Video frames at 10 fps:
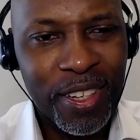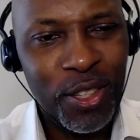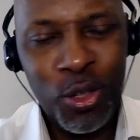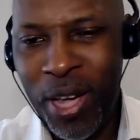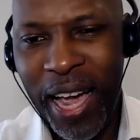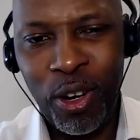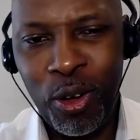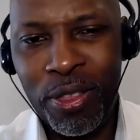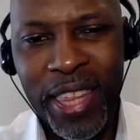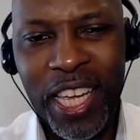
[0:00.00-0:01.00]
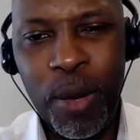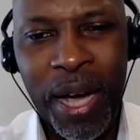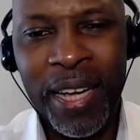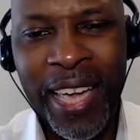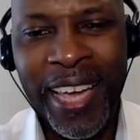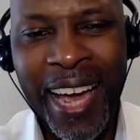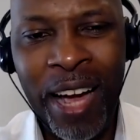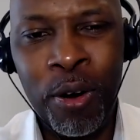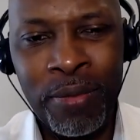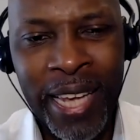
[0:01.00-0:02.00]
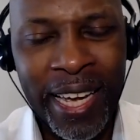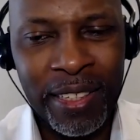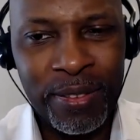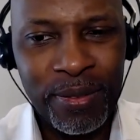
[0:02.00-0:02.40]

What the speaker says: You cannot think about getting out of debt.